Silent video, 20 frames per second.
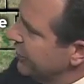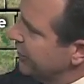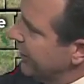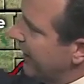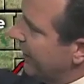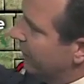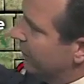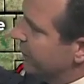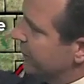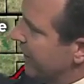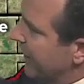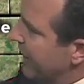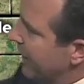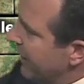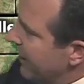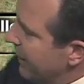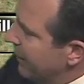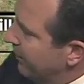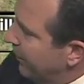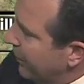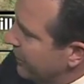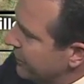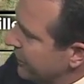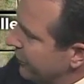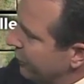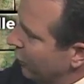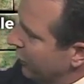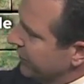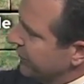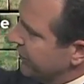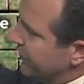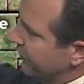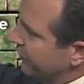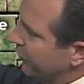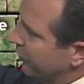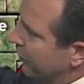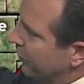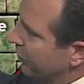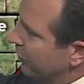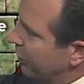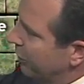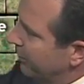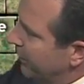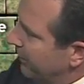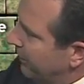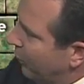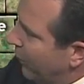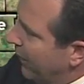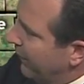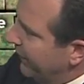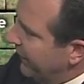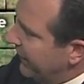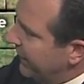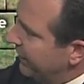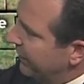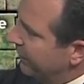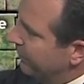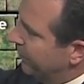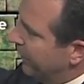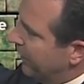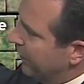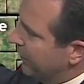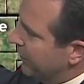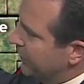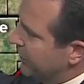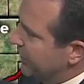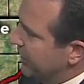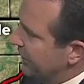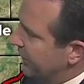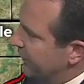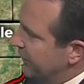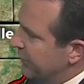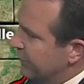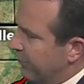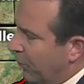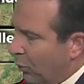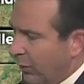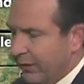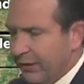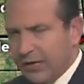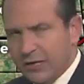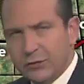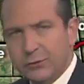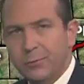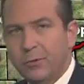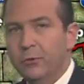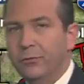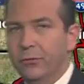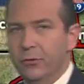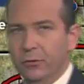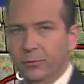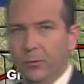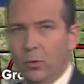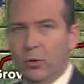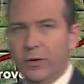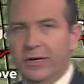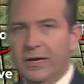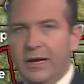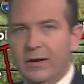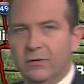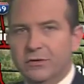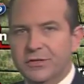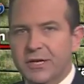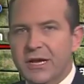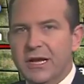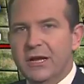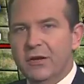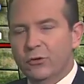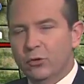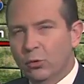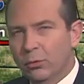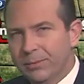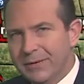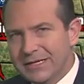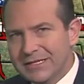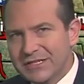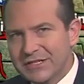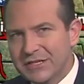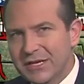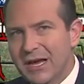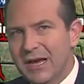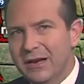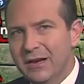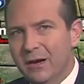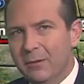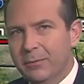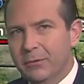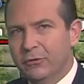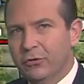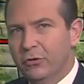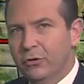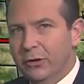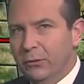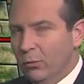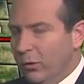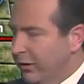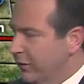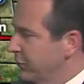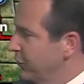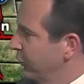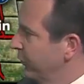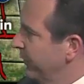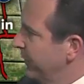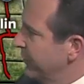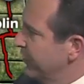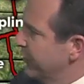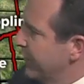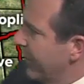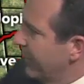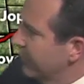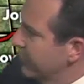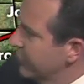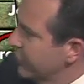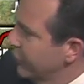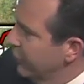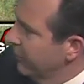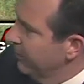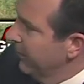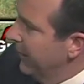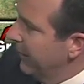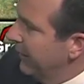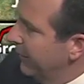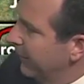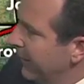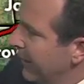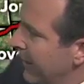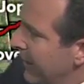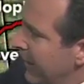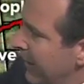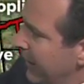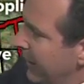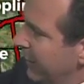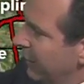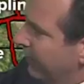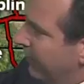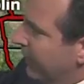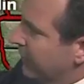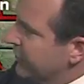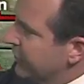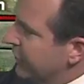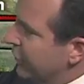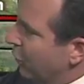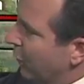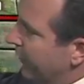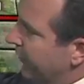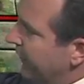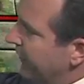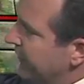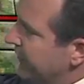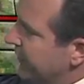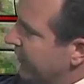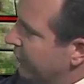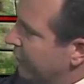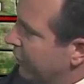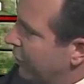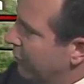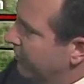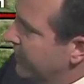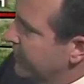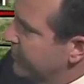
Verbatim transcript: showers in parts of north central Oklahoma up around Enid and Ponca City this morning. Now, as we move through the morning hours, there will be a slight opportunity. One or two of these showers could make it into parts of northeast Oklahoma,